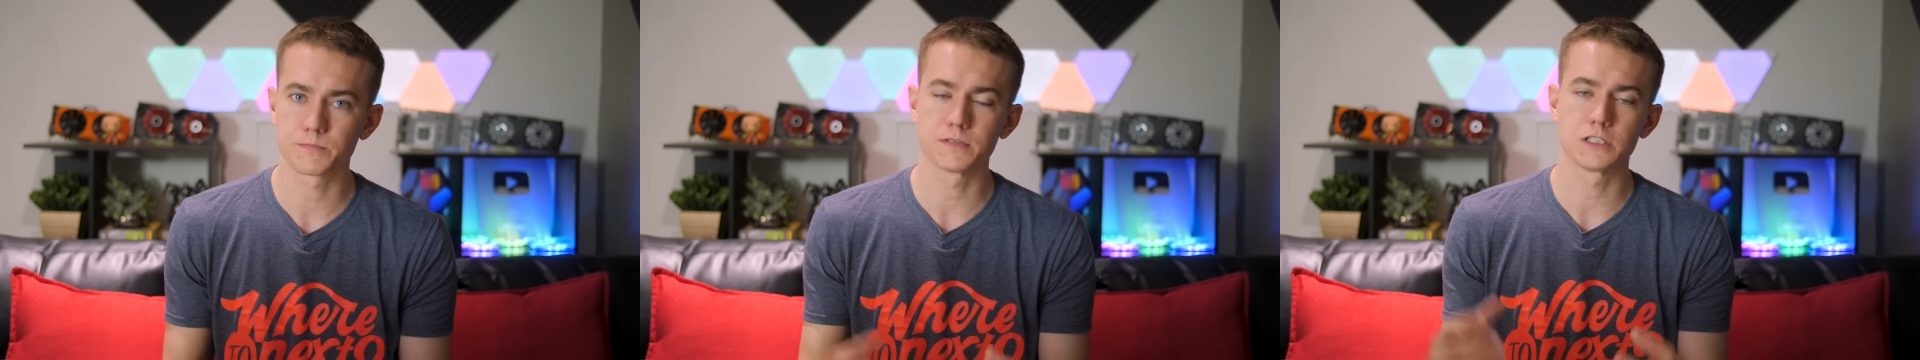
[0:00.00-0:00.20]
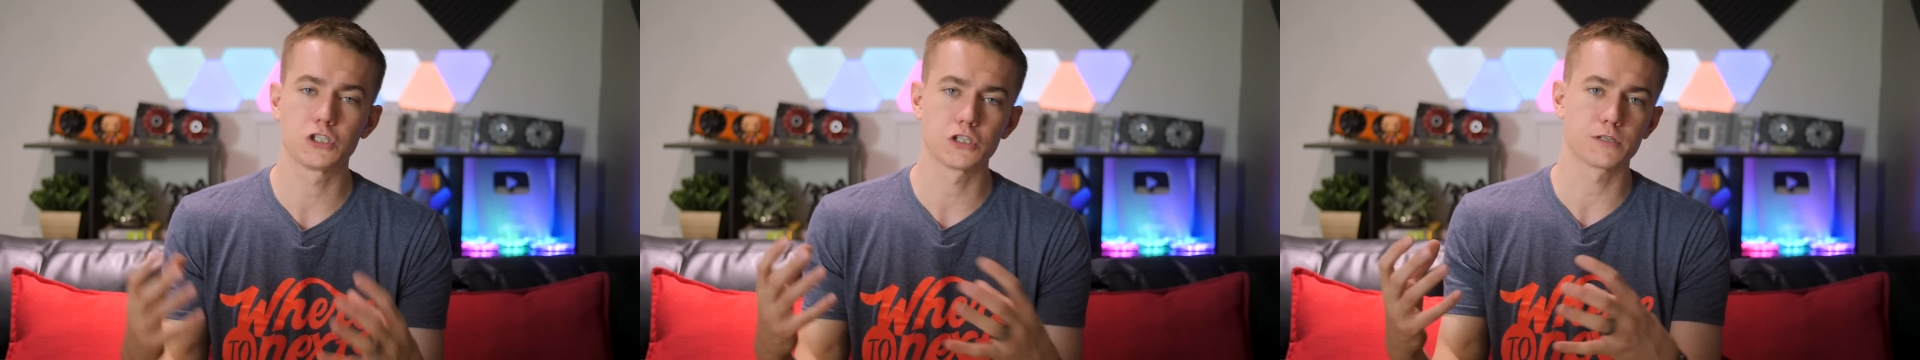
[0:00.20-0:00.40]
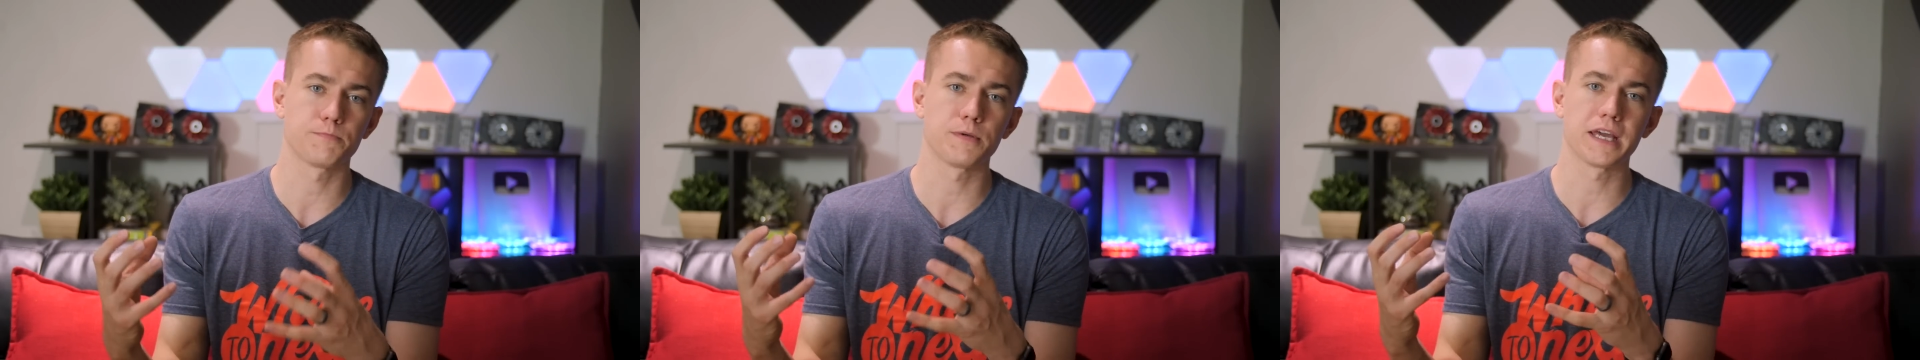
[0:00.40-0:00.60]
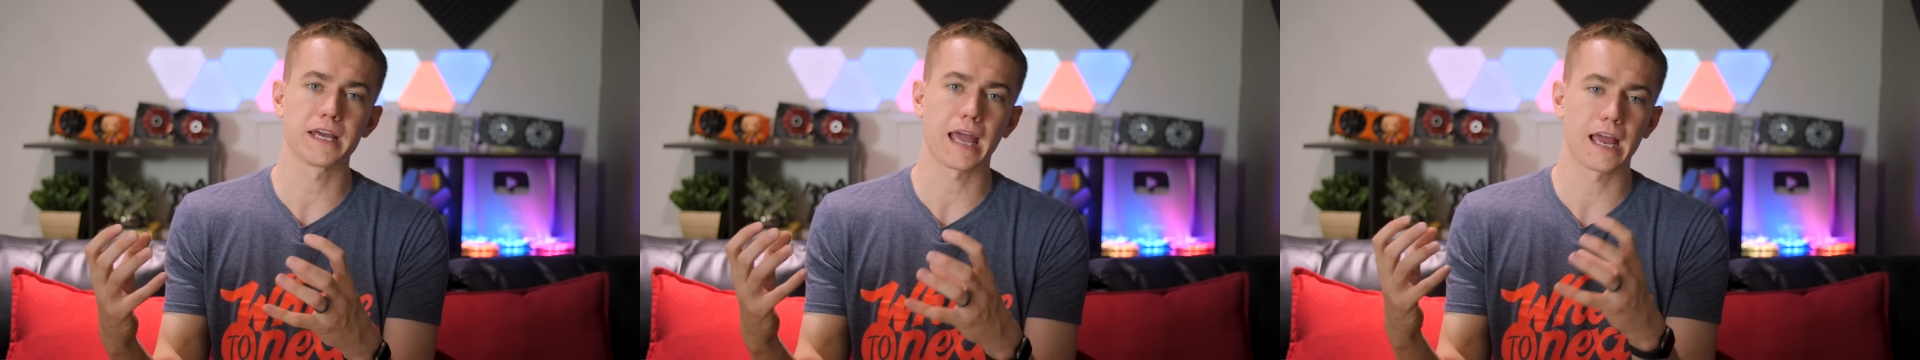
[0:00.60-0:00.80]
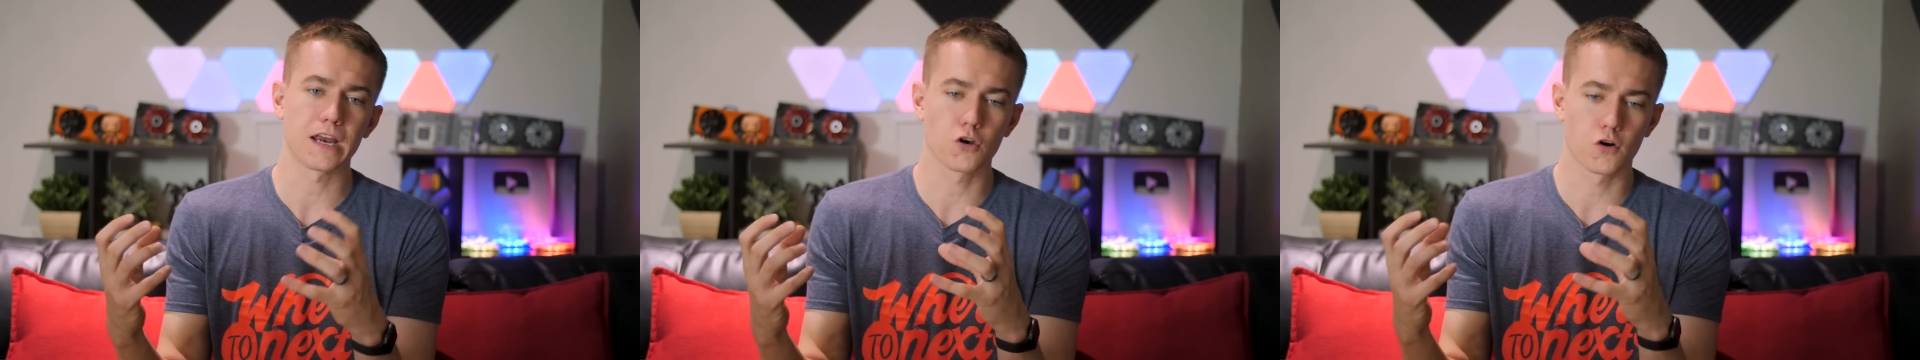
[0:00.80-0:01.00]
but just
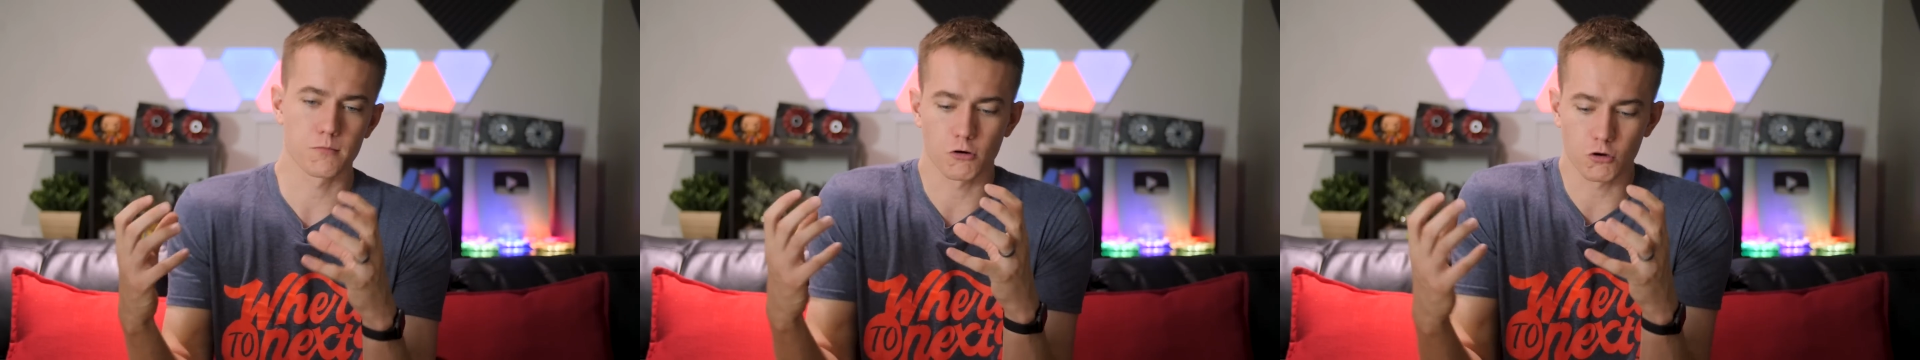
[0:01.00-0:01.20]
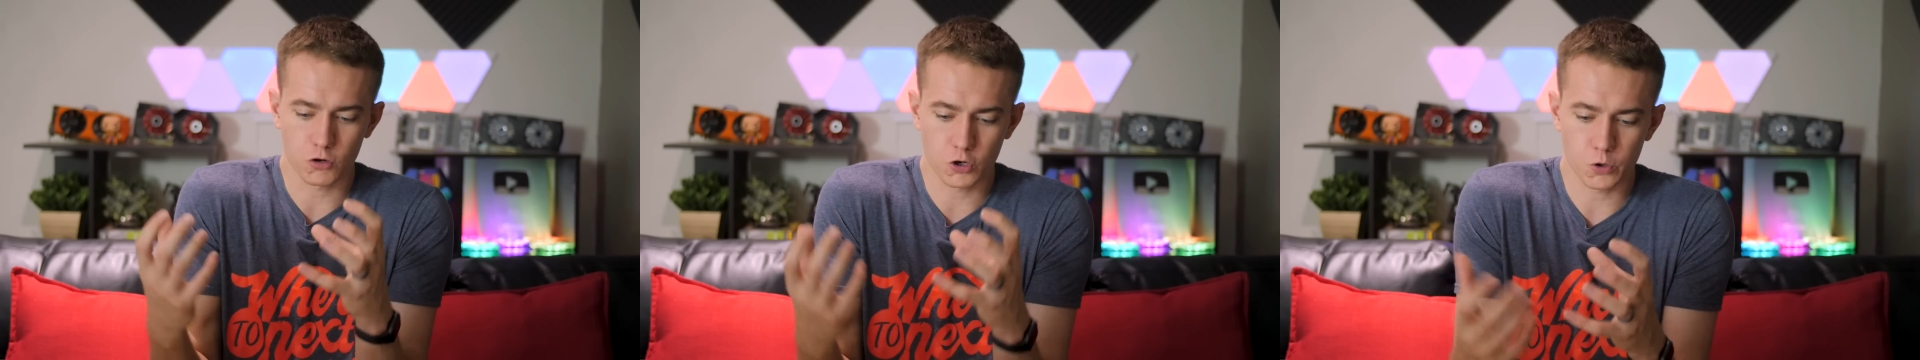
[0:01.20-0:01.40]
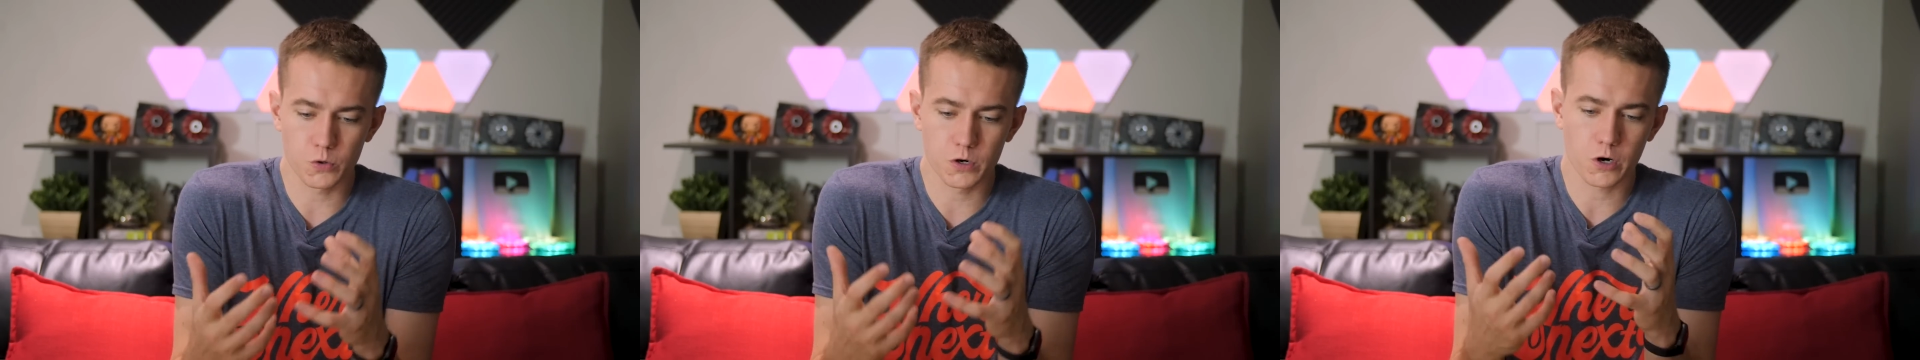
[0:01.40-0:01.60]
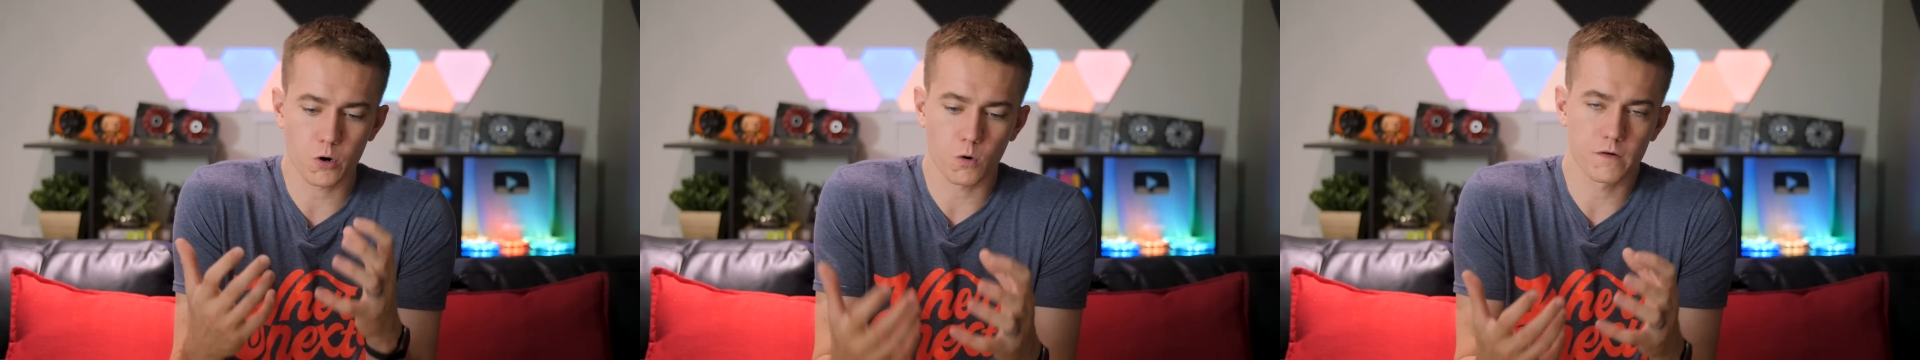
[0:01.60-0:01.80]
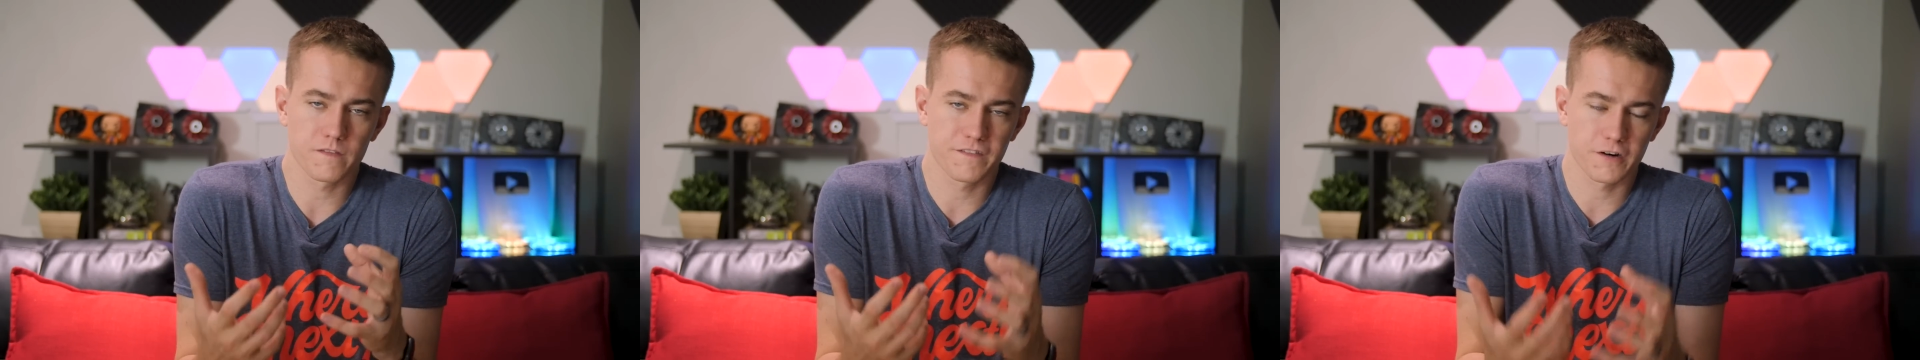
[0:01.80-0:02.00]
being a normal CUDA
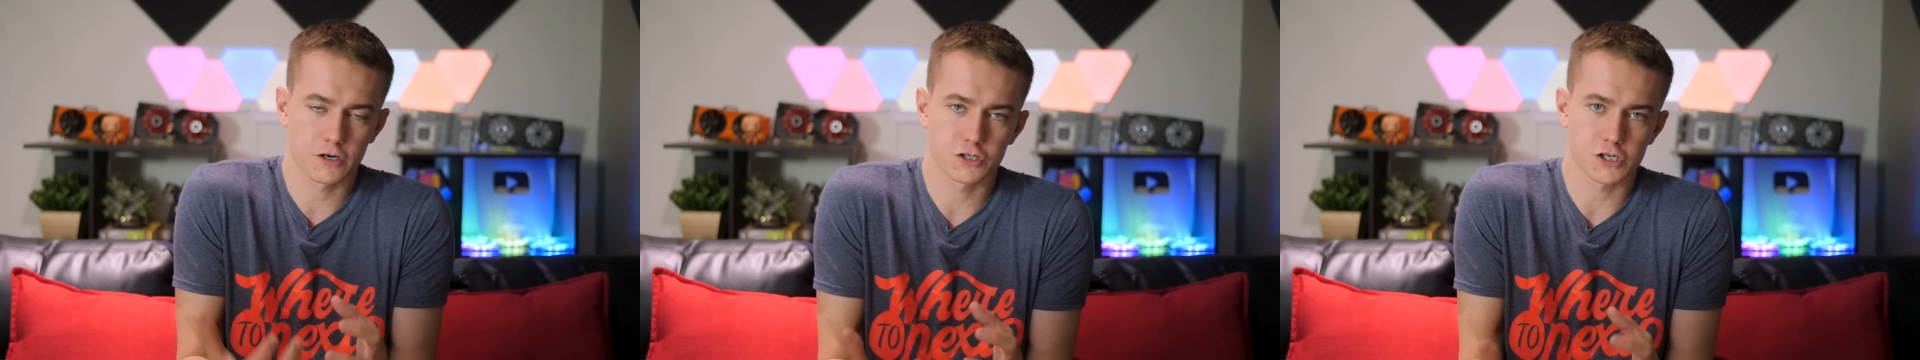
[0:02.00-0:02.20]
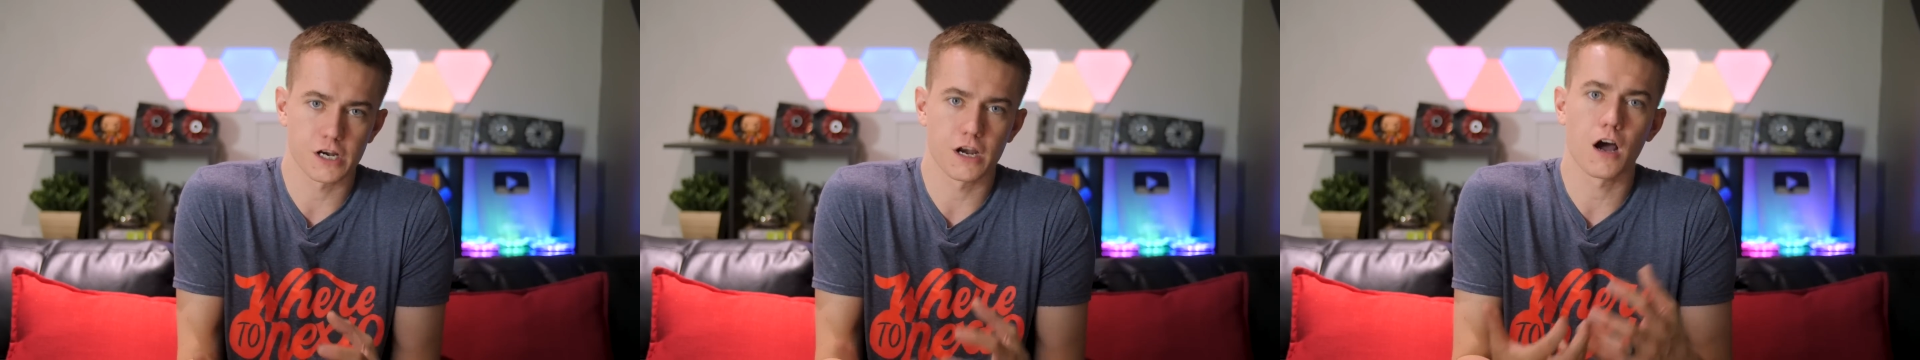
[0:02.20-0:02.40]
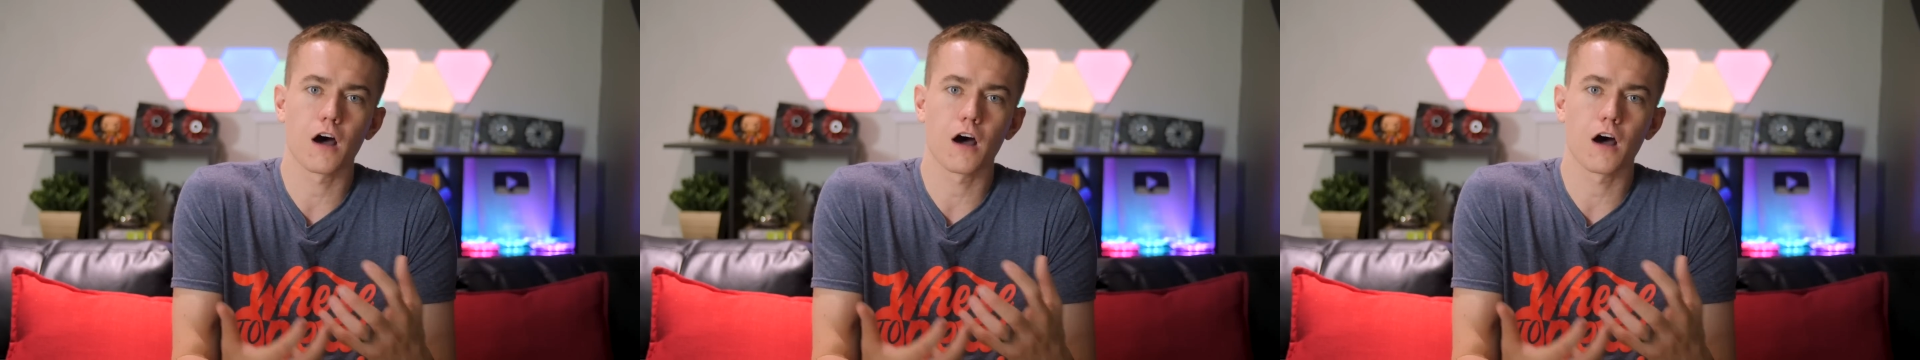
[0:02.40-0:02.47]
core version